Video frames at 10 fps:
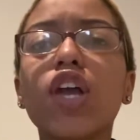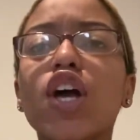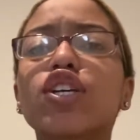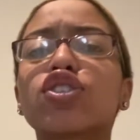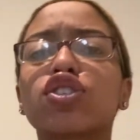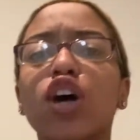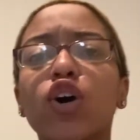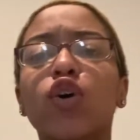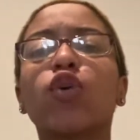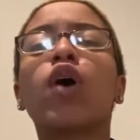
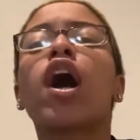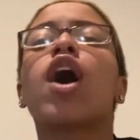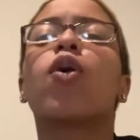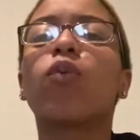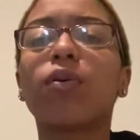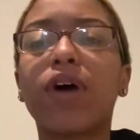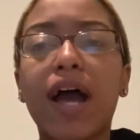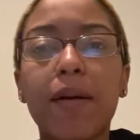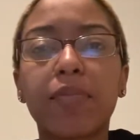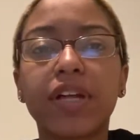So what will
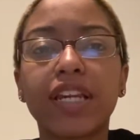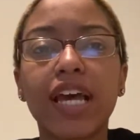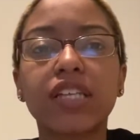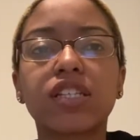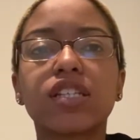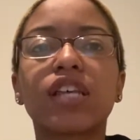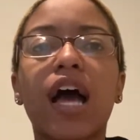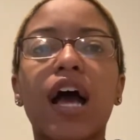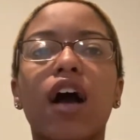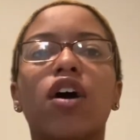happen next is
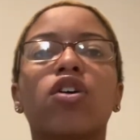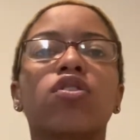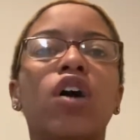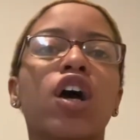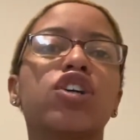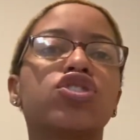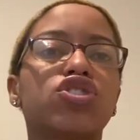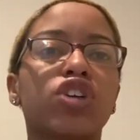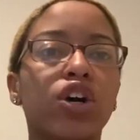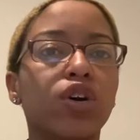I'll
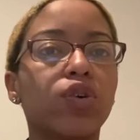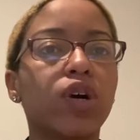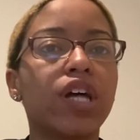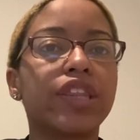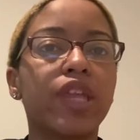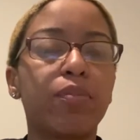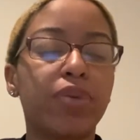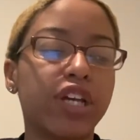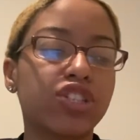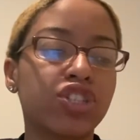show the
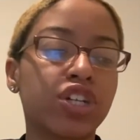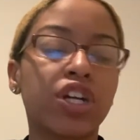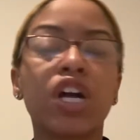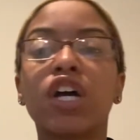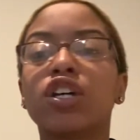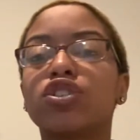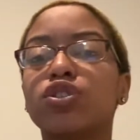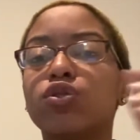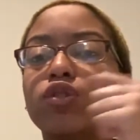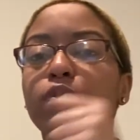picture
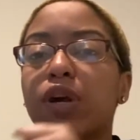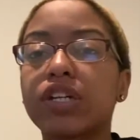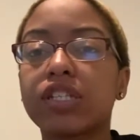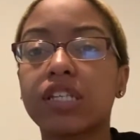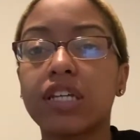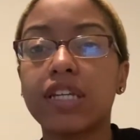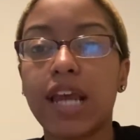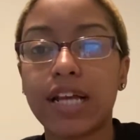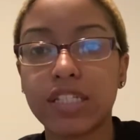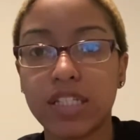to the person
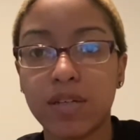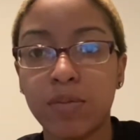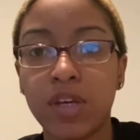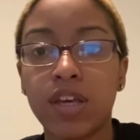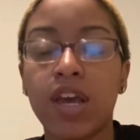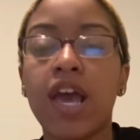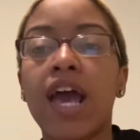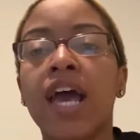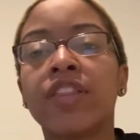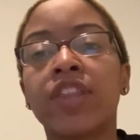next to me,
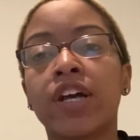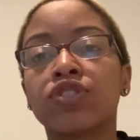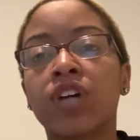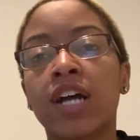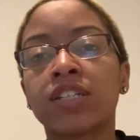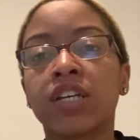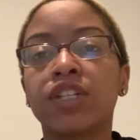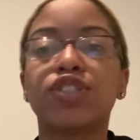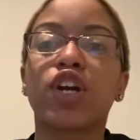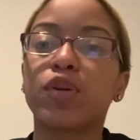and they'll try to
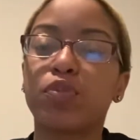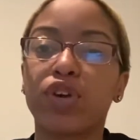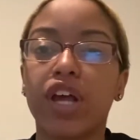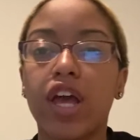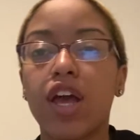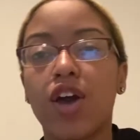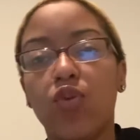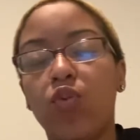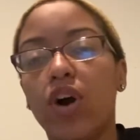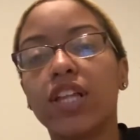interpret
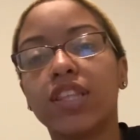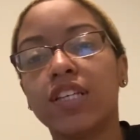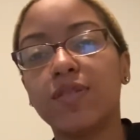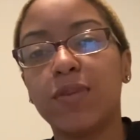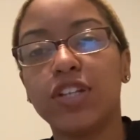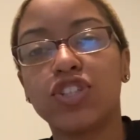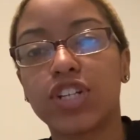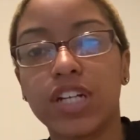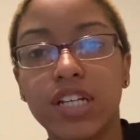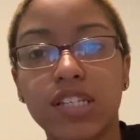what this picture
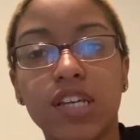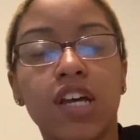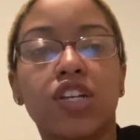is.